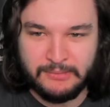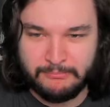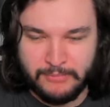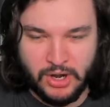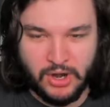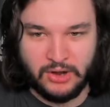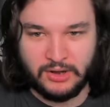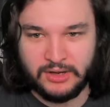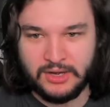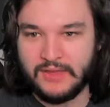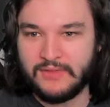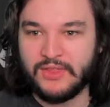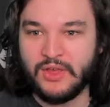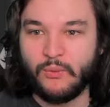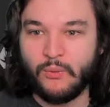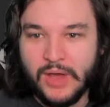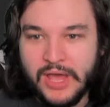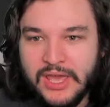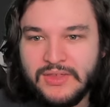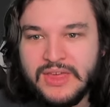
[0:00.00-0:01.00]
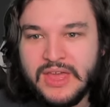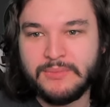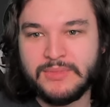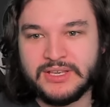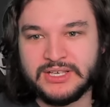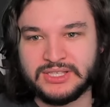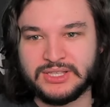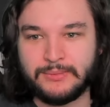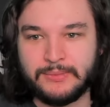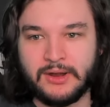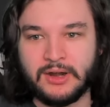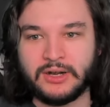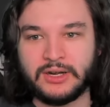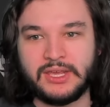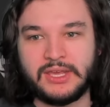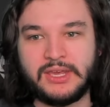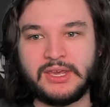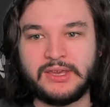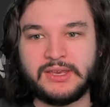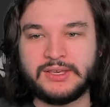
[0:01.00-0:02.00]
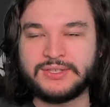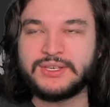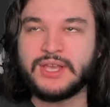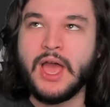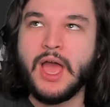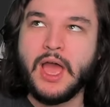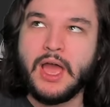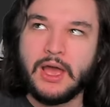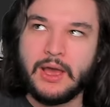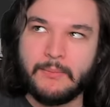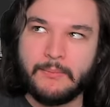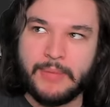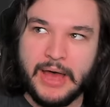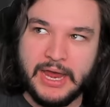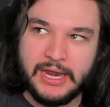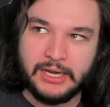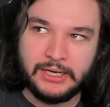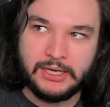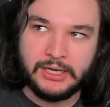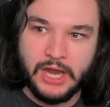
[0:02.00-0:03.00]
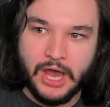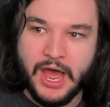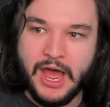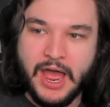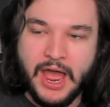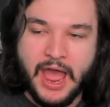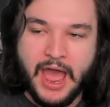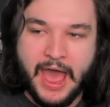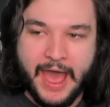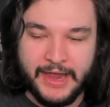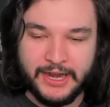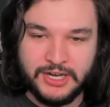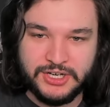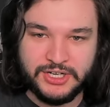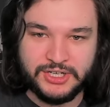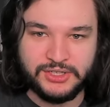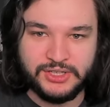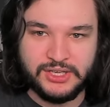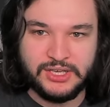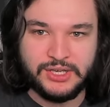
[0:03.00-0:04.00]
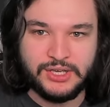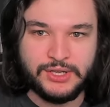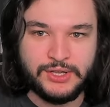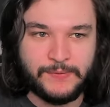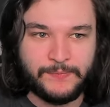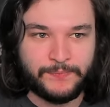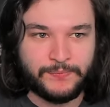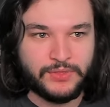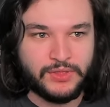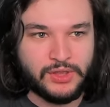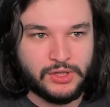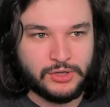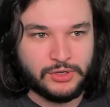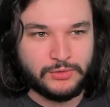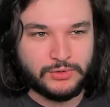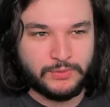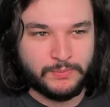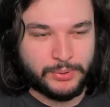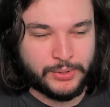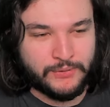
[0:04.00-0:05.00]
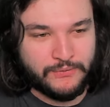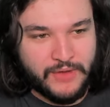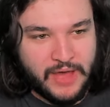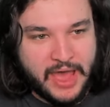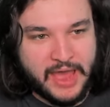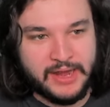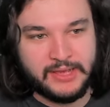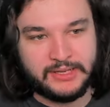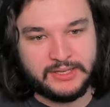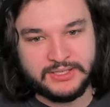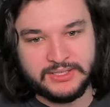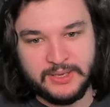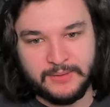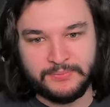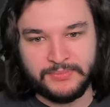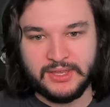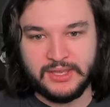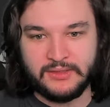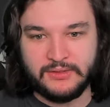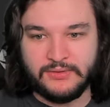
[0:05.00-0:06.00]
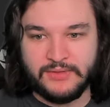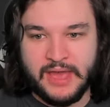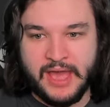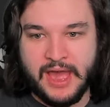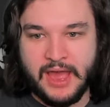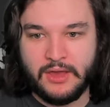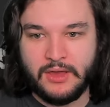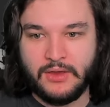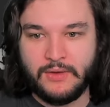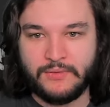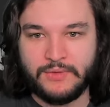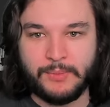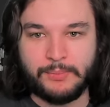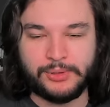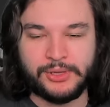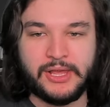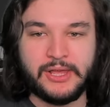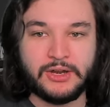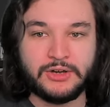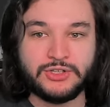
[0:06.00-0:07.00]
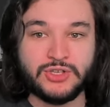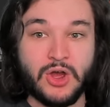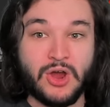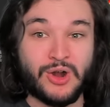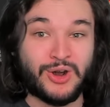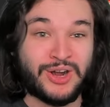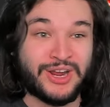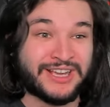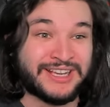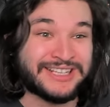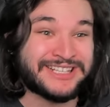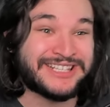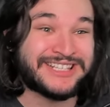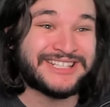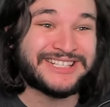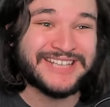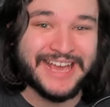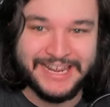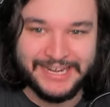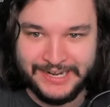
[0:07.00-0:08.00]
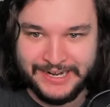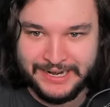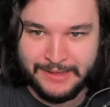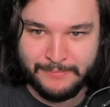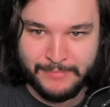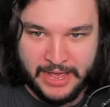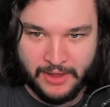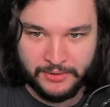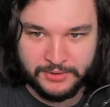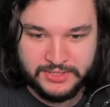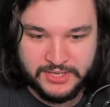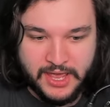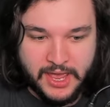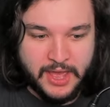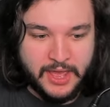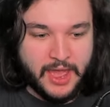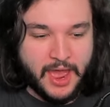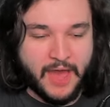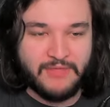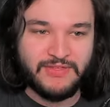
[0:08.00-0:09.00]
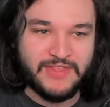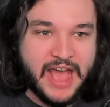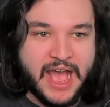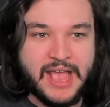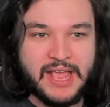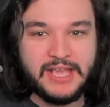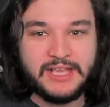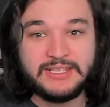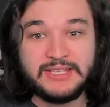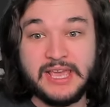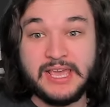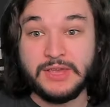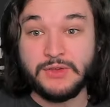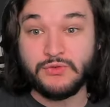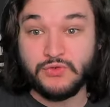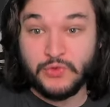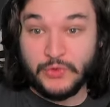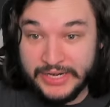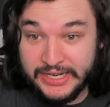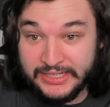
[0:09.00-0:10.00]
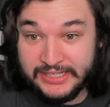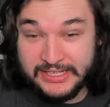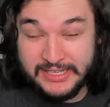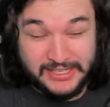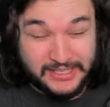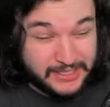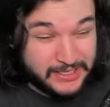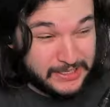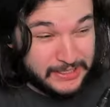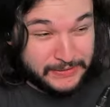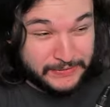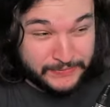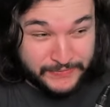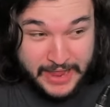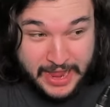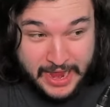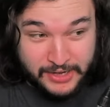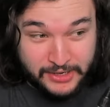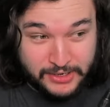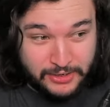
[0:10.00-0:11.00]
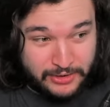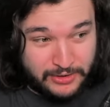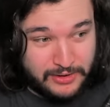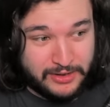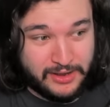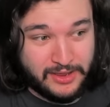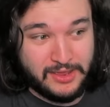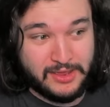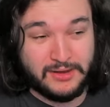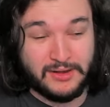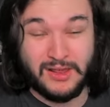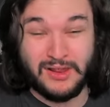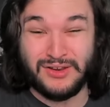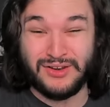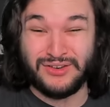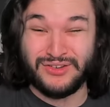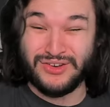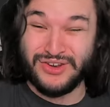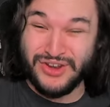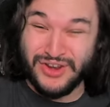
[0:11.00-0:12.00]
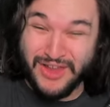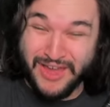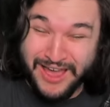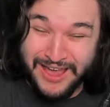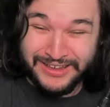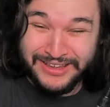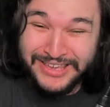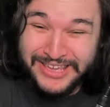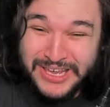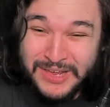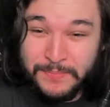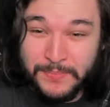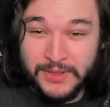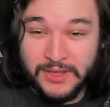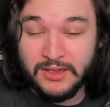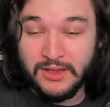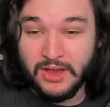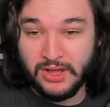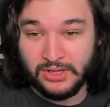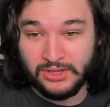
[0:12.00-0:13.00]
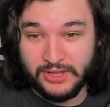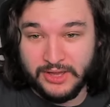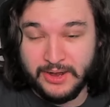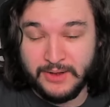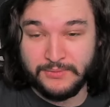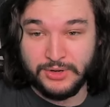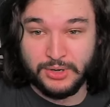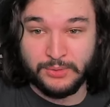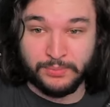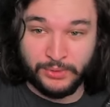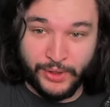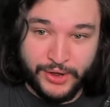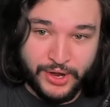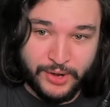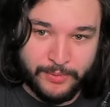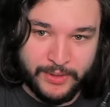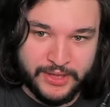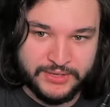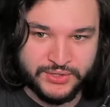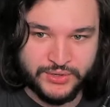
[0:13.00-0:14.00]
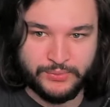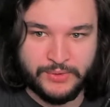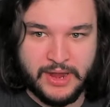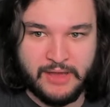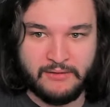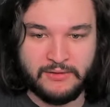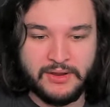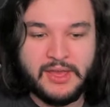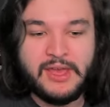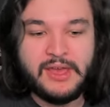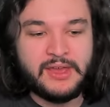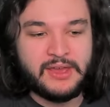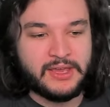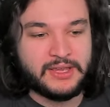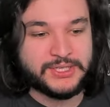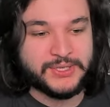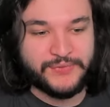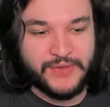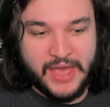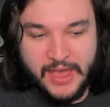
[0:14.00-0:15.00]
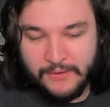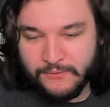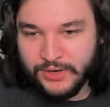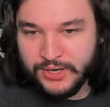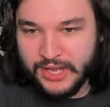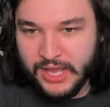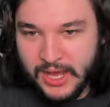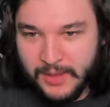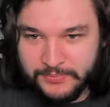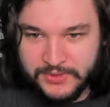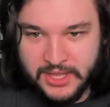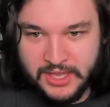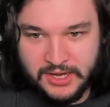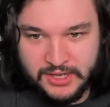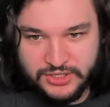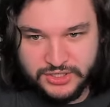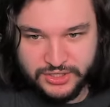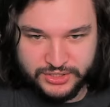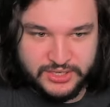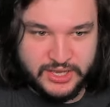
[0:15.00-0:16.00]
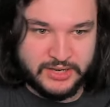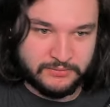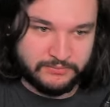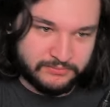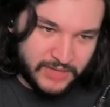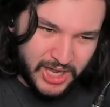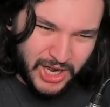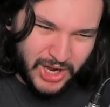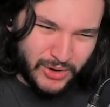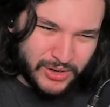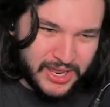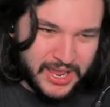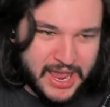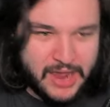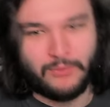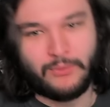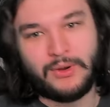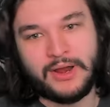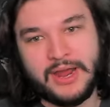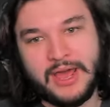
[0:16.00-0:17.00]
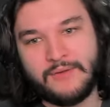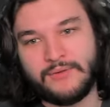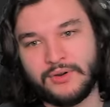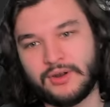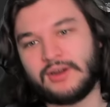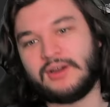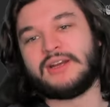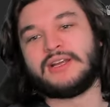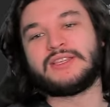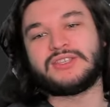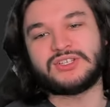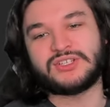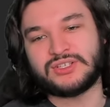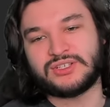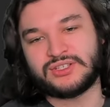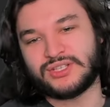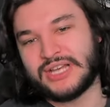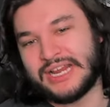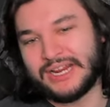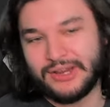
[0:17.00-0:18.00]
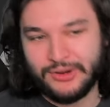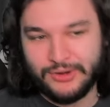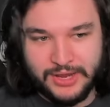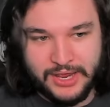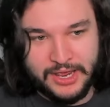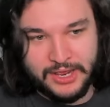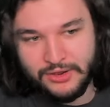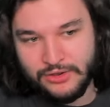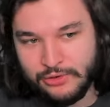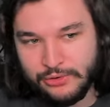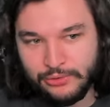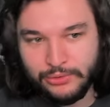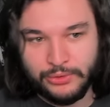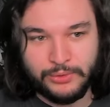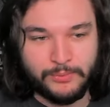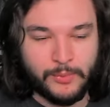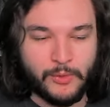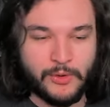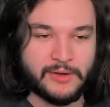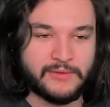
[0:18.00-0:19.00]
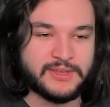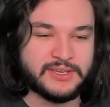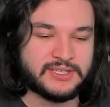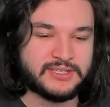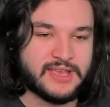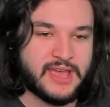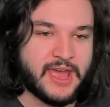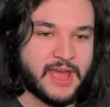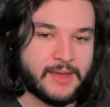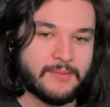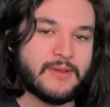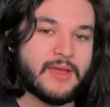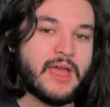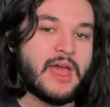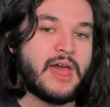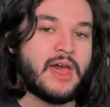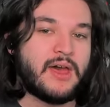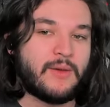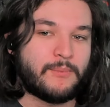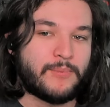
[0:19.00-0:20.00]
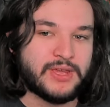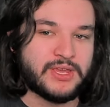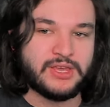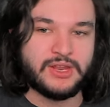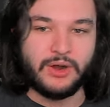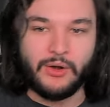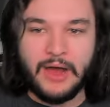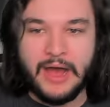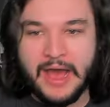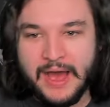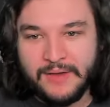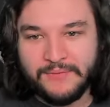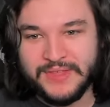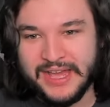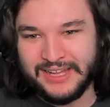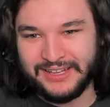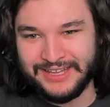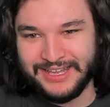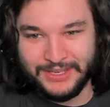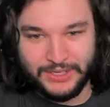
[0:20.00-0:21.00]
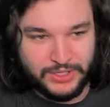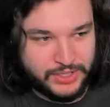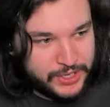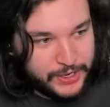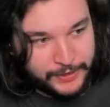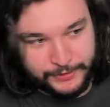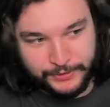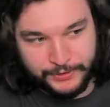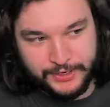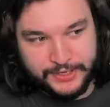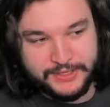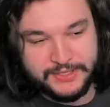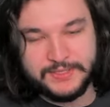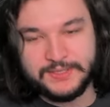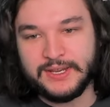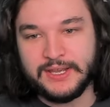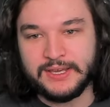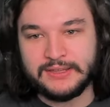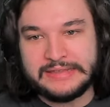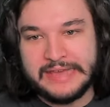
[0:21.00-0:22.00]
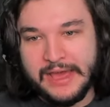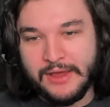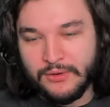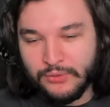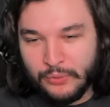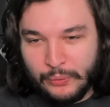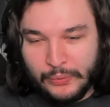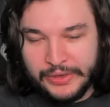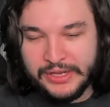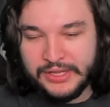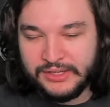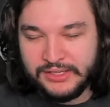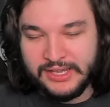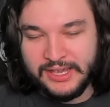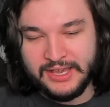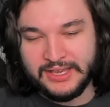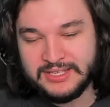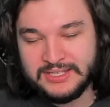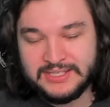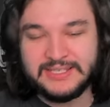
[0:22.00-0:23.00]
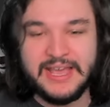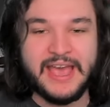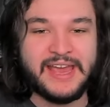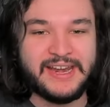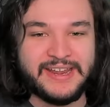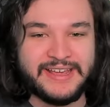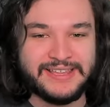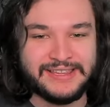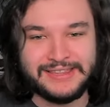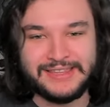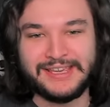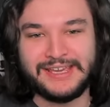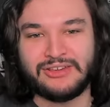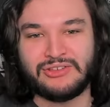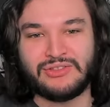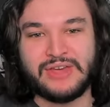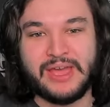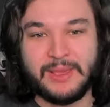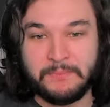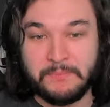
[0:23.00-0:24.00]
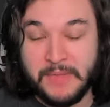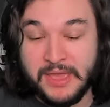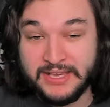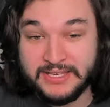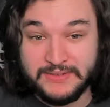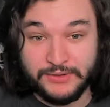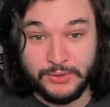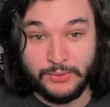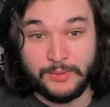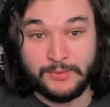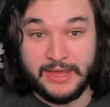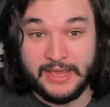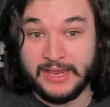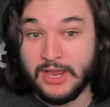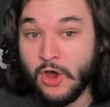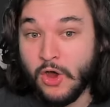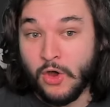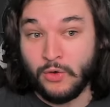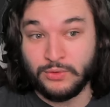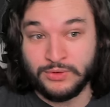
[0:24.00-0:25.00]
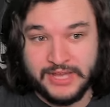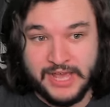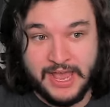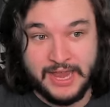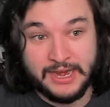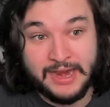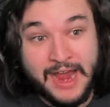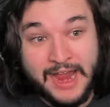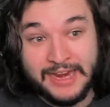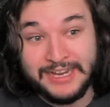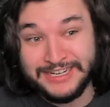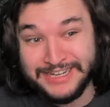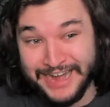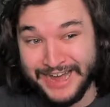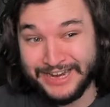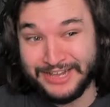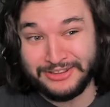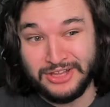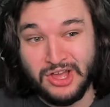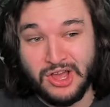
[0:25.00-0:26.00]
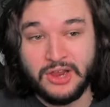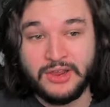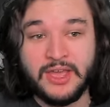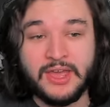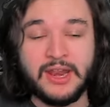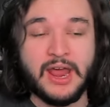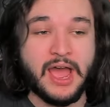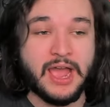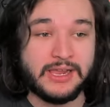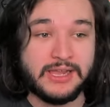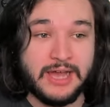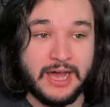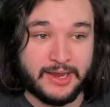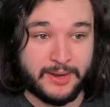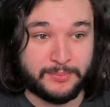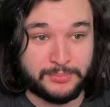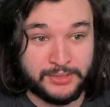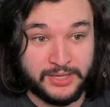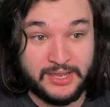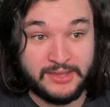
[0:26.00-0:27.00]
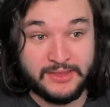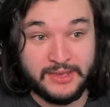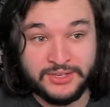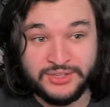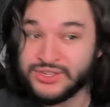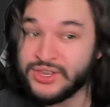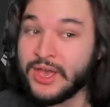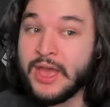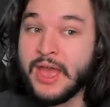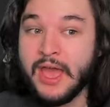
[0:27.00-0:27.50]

mark. And the way they miss the mark is by not actually providing something that the players are excited about. And that is a really key factor in not keeping a lot of your player base around. Is if every update is just like, oh yeah, whatever, it's just like, okay, cool, more of the same. But you don't have that like killer instinct, that really exciting thing that makes everyone like, oh dang, I gotta log in, I gotta play this